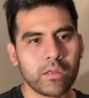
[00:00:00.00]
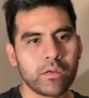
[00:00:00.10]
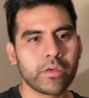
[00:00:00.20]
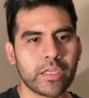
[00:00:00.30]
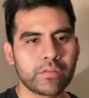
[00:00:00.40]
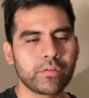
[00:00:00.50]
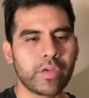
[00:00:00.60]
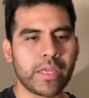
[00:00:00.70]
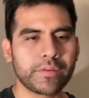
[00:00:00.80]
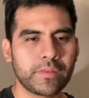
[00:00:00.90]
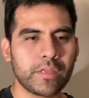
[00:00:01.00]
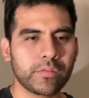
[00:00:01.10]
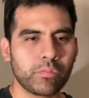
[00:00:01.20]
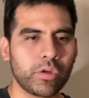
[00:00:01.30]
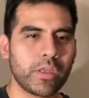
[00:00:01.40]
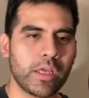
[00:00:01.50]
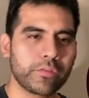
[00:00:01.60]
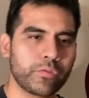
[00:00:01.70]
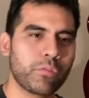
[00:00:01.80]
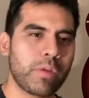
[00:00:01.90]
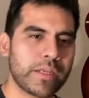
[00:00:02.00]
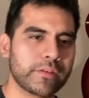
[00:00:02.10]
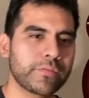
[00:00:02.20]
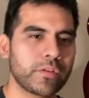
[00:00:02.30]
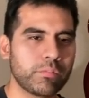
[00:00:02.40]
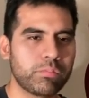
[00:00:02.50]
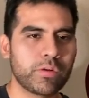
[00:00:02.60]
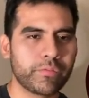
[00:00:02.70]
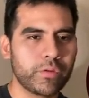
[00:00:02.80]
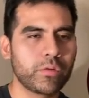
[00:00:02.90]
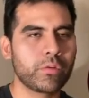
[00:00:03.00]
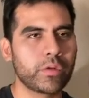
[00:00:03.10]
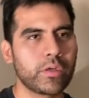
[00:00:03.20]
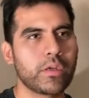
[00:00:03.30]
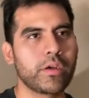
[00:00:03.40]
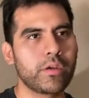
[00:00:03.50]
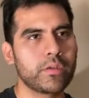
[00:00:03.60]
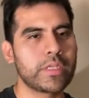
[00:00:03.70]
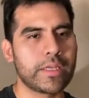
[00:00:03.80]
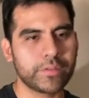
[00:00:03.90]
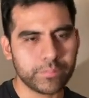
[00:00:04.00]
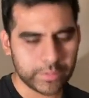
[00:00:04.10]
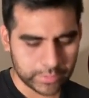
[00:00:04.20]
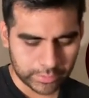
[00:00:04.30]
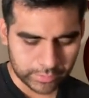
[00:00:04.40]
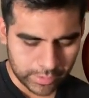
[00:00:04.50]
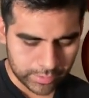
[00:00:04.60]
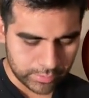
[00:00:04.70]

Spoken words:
Okay, so hexadecimal, it has 4 bytes after the buffer, or yeah, something like that.